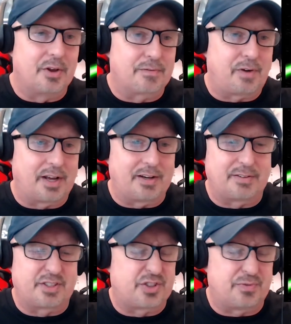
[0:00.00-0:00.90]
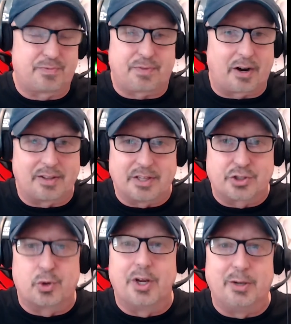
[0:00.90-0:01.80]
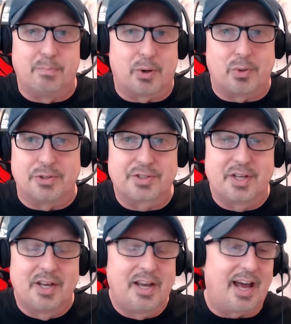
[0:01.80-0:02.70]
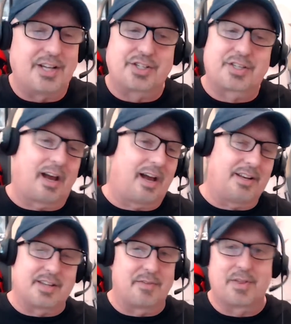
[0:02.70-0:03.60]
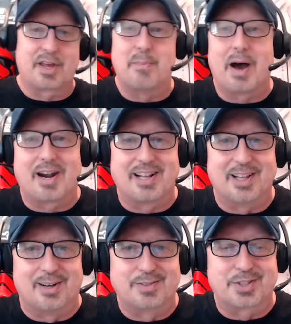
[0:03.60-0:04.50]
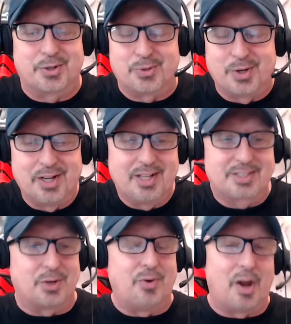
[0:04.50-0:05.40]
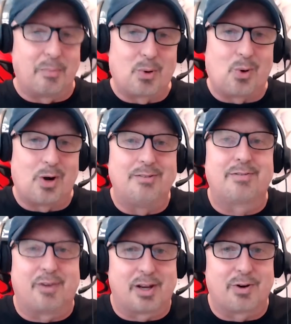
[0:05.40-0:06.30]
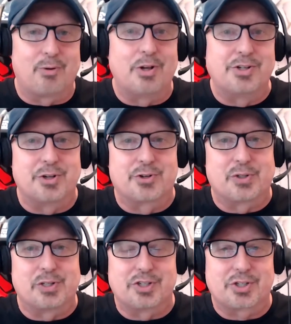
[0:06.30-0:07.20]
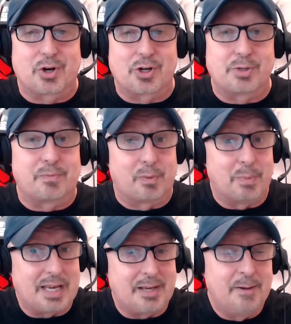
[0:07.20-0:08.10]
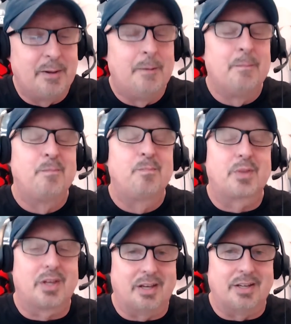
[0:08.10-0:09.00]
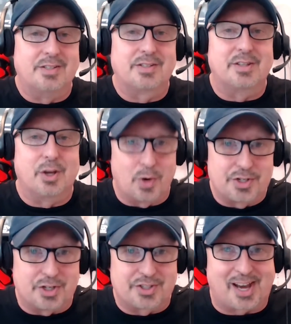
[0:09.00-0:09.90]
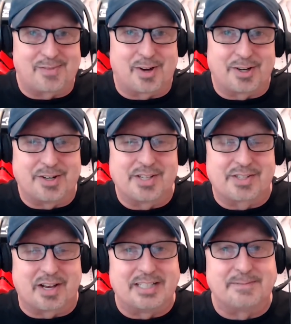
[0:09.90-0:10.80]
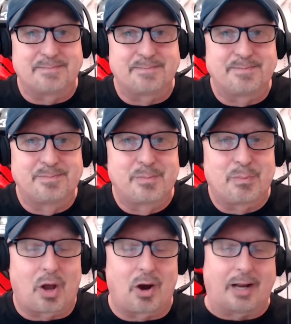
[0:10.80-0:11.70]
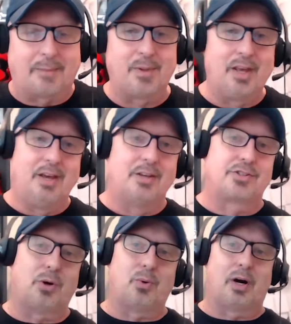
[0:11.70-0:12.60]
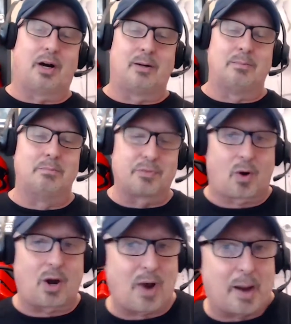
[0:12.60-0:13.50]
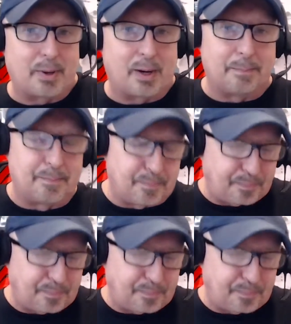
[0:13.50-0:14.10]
firing these green bolts. And I just everything about it I love. So number 1 favorite original trilogy starship for me is the original TIE fighter design. All right, so before I wrap up,